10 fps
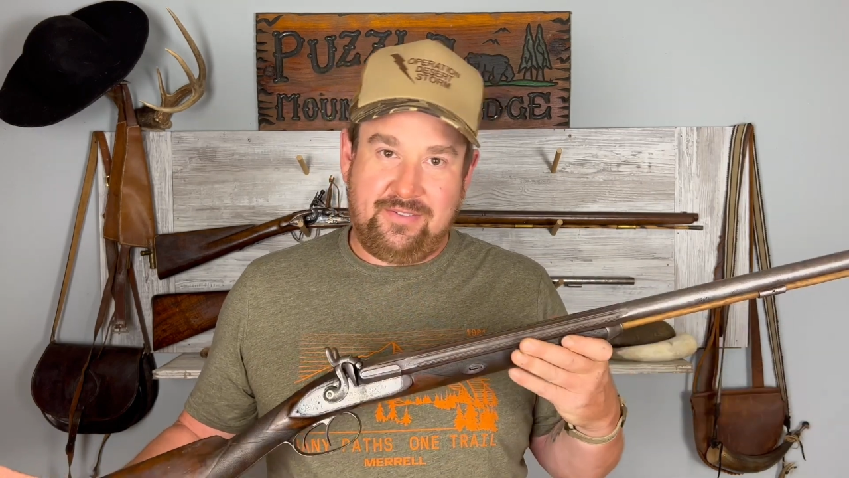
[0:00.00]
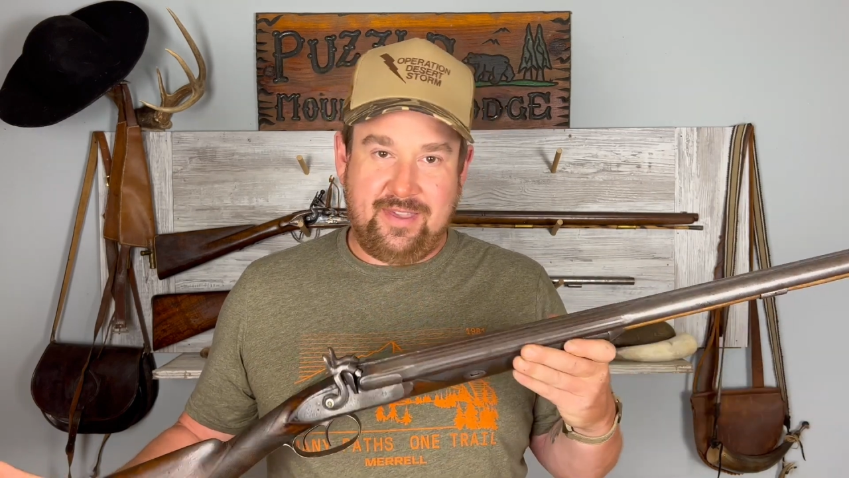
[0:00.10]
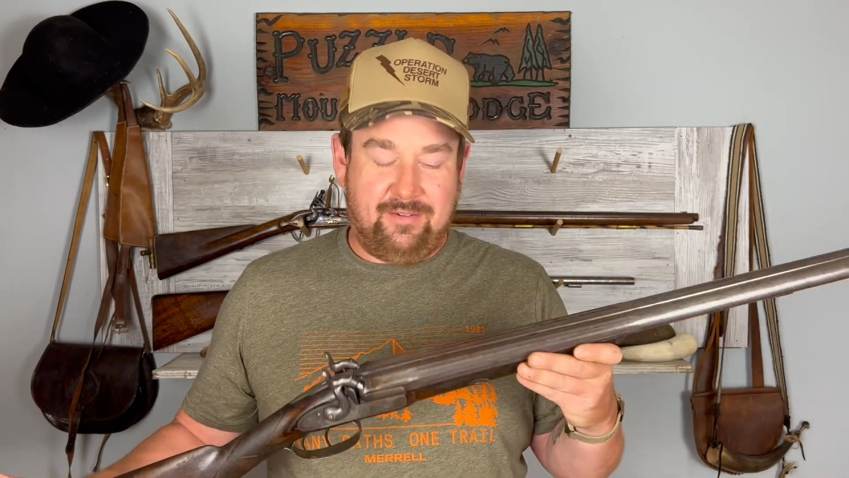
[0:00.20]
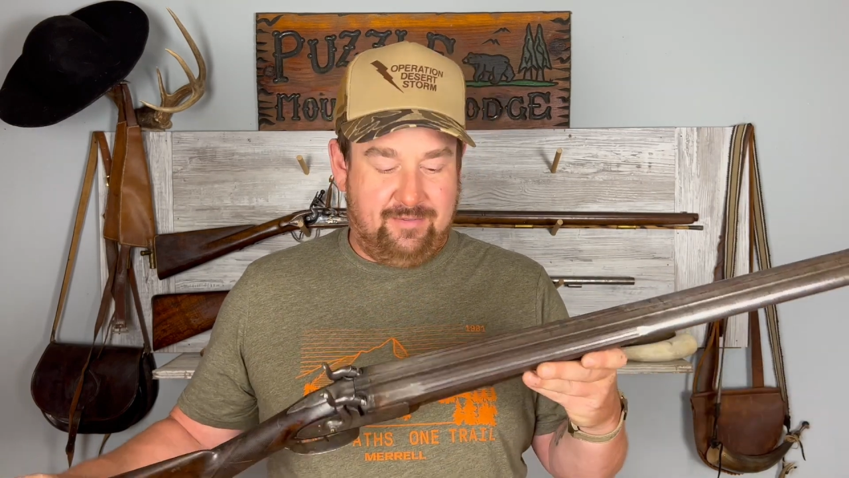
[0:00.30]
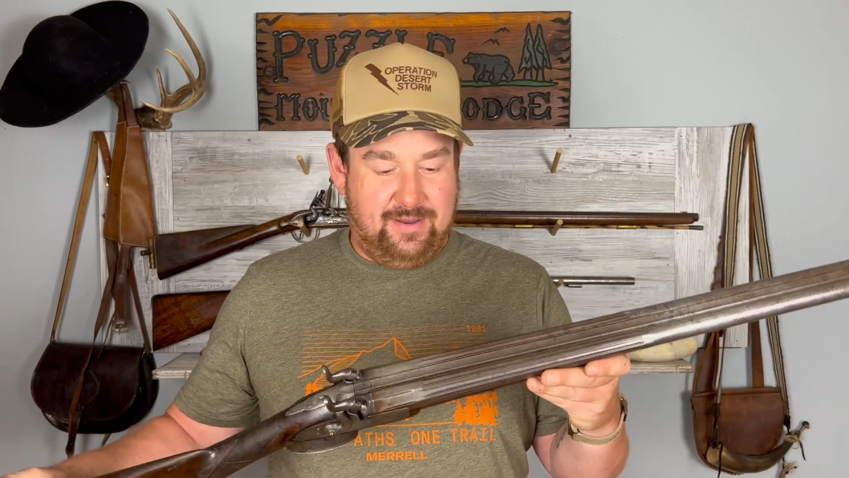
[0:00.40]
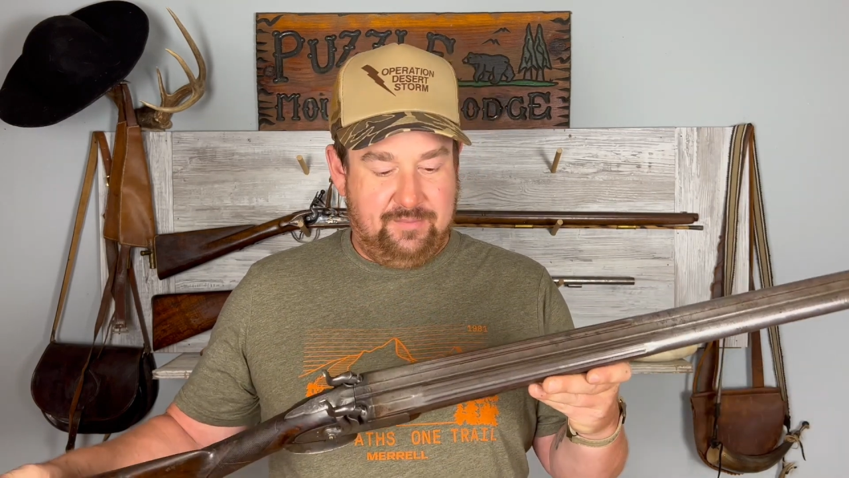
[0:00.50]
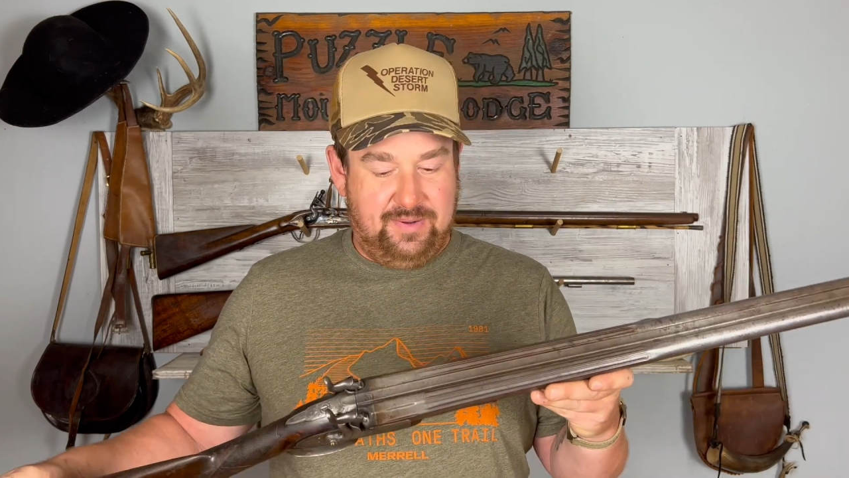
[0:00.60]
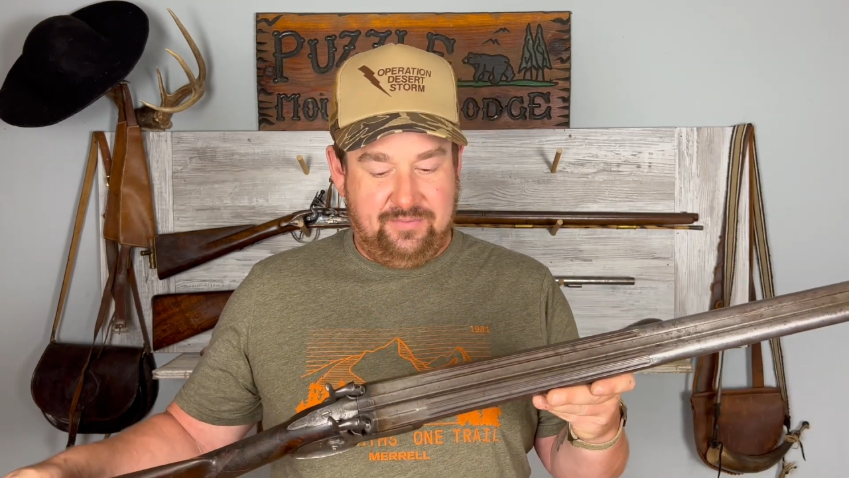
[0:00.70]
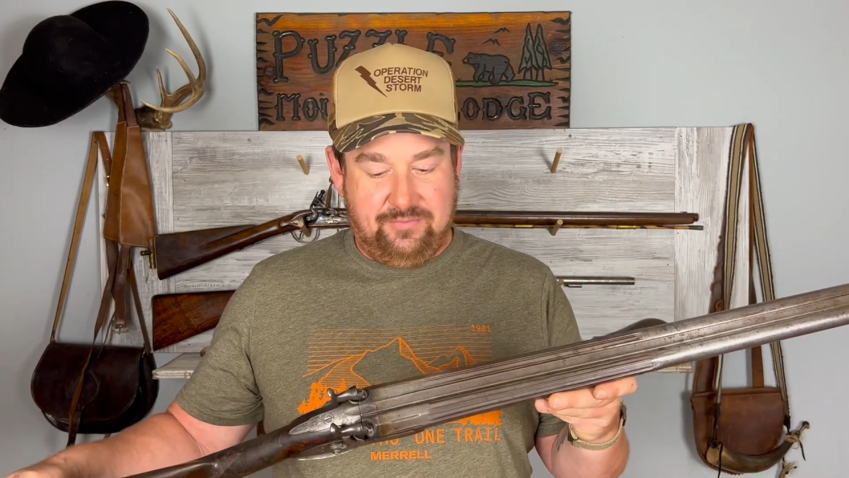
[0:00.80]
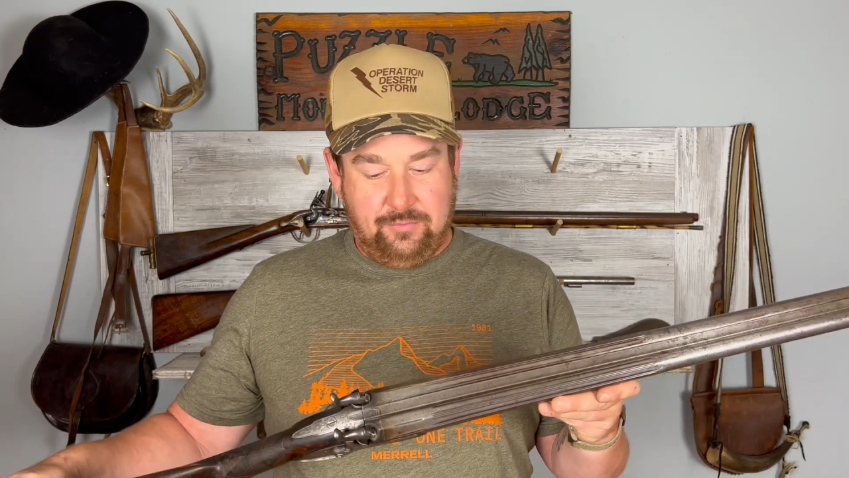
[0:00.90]
sell on
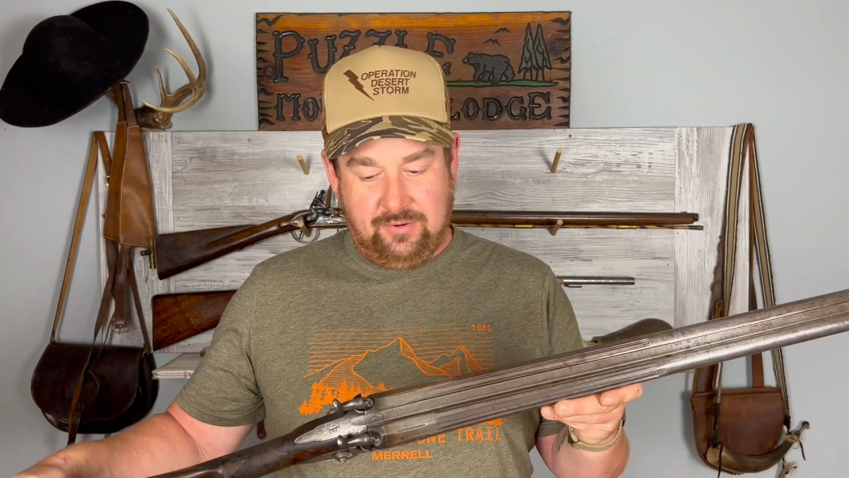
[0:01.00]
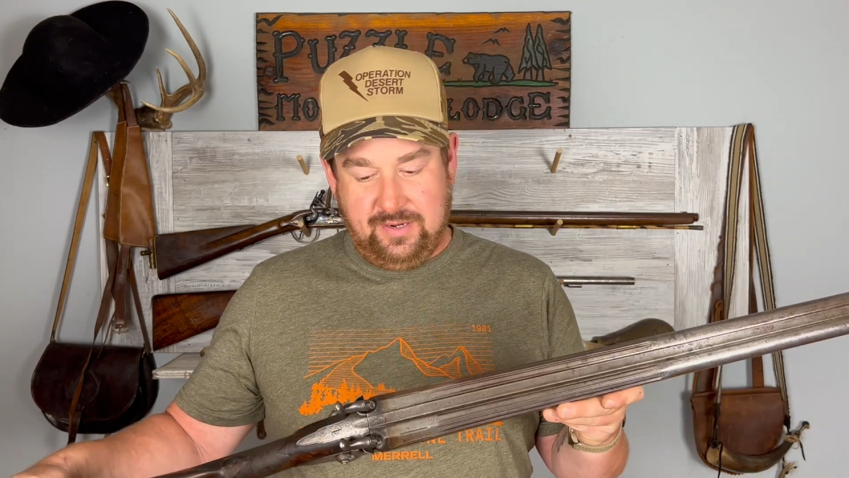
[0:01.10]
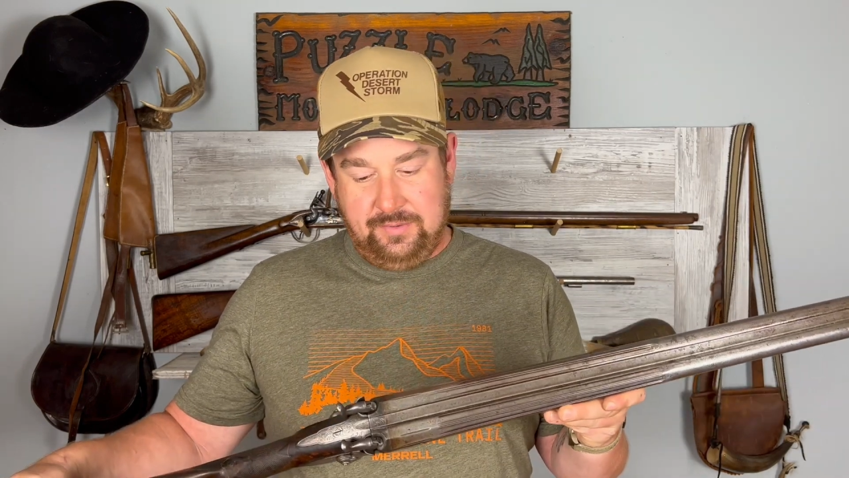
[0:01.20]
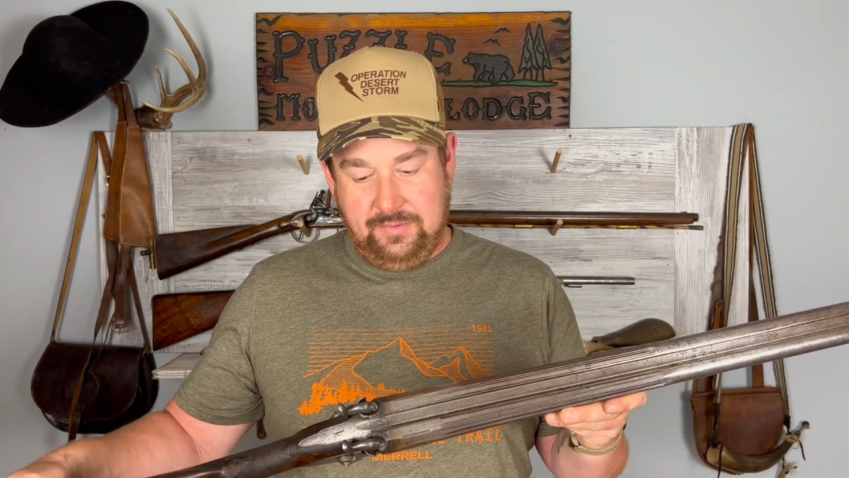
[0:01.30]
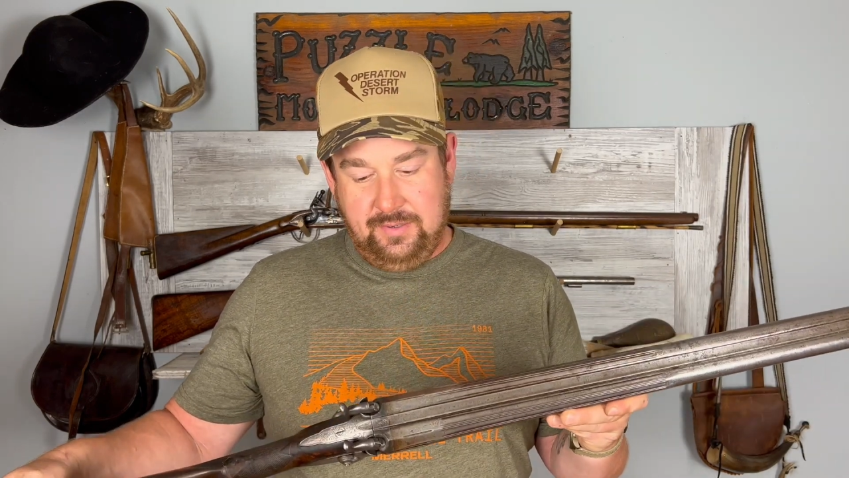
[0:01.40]
me for it.